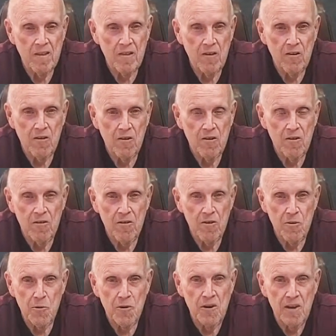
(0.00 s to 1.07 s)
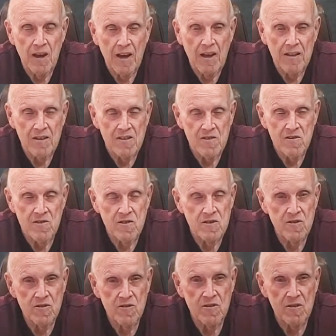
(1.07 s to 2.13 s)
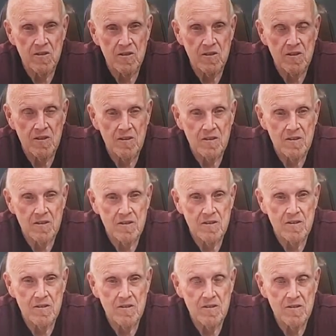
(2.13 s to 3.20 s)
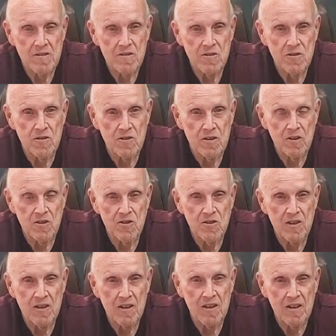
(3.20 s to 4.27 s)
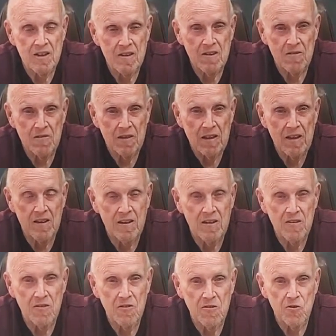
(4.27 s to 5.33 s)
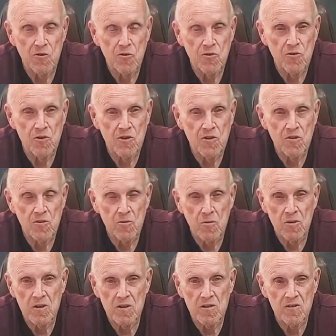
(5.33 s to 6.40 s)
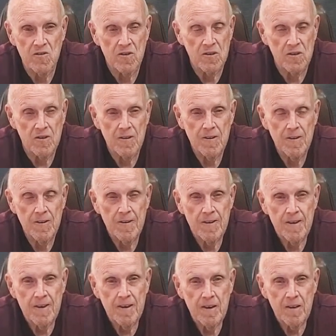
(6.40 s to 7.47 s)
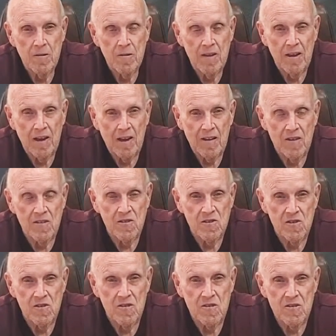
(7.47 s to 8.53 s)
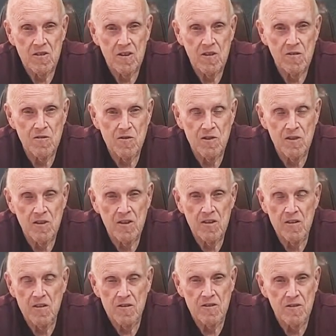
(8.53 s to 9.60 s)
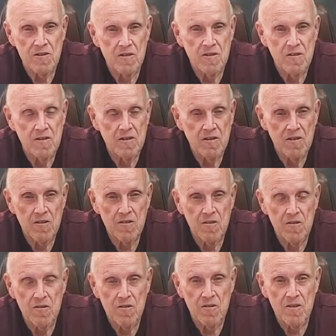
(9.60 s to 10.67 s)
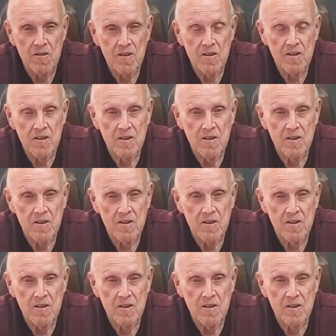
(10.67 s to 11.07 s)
There are 3 Atlas Cedars that are genetically related, that are true cedars. One is the Atlas Cedar, the other is a Deodar Cedar, and the third